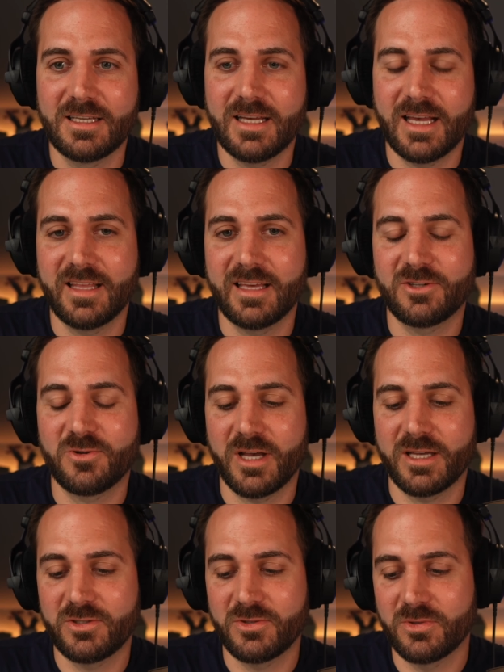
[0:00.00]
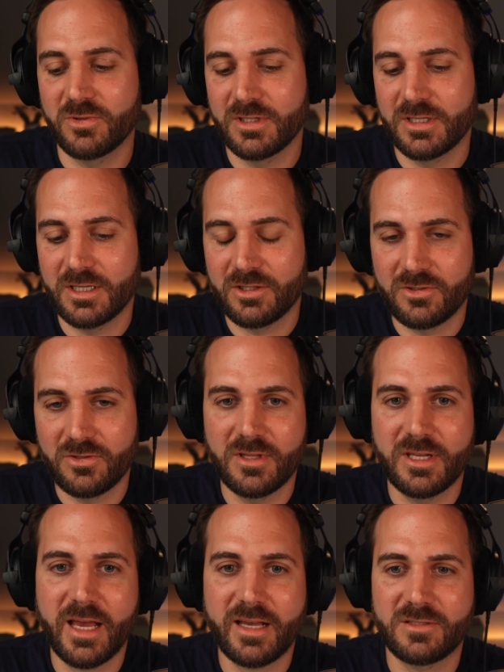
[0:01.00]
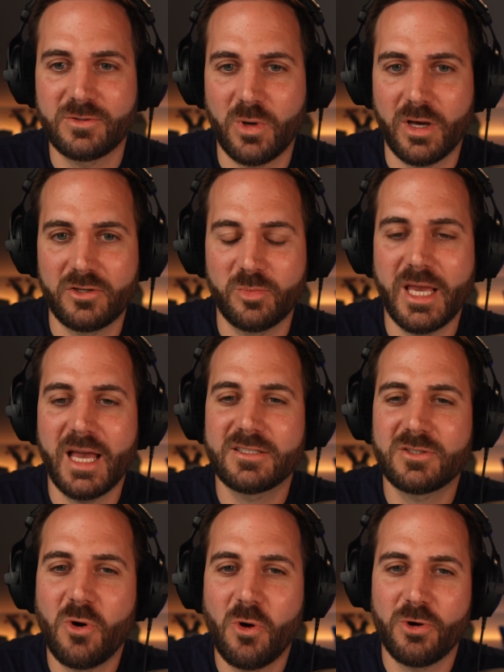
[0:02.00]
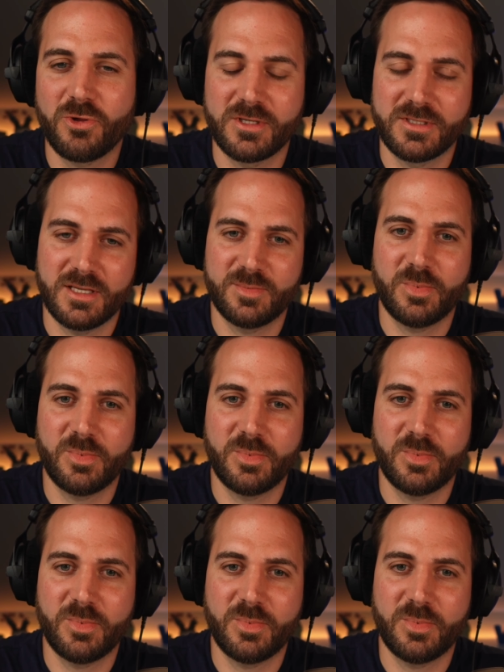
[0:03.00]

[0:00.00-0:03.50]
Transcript: and then try to do the next one, to be as cautious